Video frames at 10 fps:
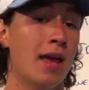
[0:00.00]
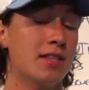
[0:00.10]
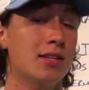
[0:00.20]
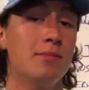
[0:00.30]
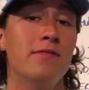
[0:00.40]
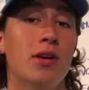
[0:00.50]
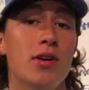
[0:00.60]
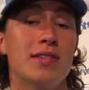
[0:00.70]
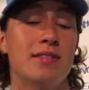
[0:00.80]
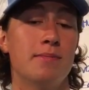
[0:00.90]
It's gonna be
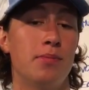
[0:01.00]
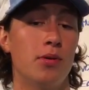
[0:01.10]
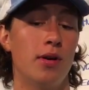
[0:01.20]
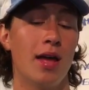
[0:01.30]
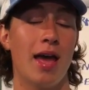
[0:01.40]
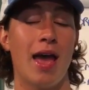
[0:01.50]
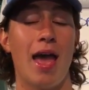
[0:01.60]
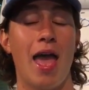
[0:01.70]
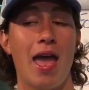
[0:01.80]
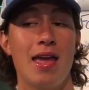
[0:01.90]
very simple,
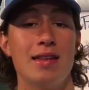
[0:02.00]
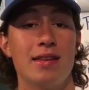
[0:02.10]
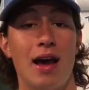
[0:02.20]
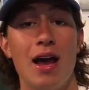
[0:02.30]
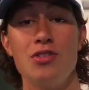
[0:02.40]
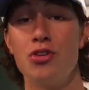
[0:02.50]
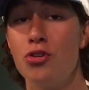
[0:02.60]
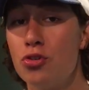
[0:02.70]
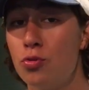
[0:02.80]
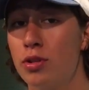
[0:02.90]
and I know
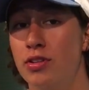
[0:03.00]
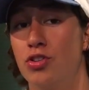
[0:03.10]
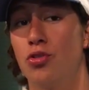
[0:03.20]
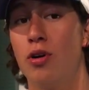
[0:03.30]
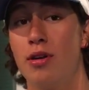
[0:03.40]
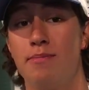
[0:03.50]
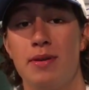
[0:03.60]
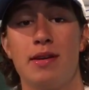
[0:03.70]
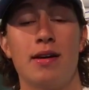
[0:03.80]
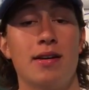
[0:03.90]
you will enjoy it
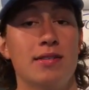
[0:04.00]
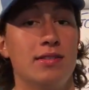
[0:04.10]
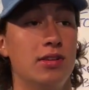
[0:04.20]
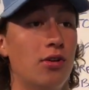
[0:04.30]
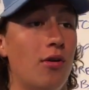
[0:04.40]
because,